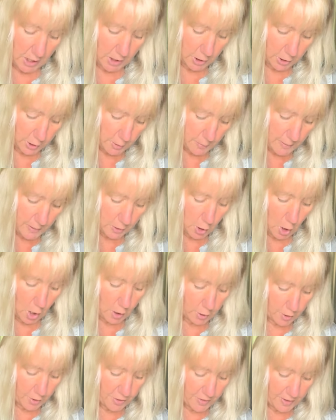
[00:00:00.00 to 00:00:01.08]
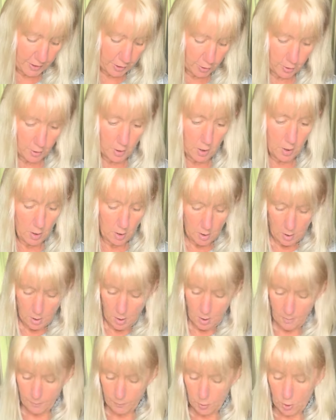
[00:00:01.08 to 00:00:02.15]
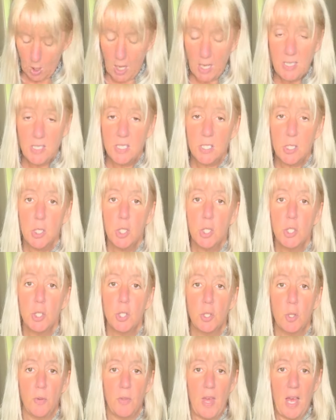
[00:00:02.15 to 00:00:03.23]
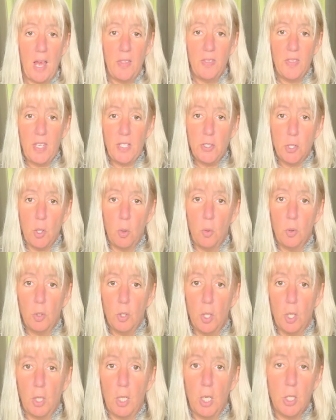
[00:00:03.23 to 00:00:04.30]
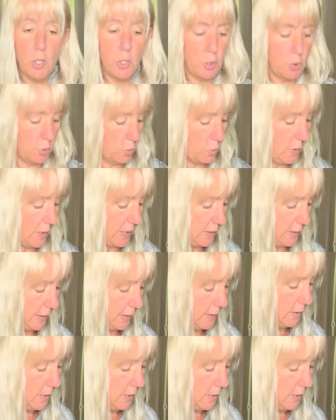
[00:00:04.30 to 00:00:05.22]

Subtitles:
a little bit longer, thicker cuts so that they don't cook too quickly.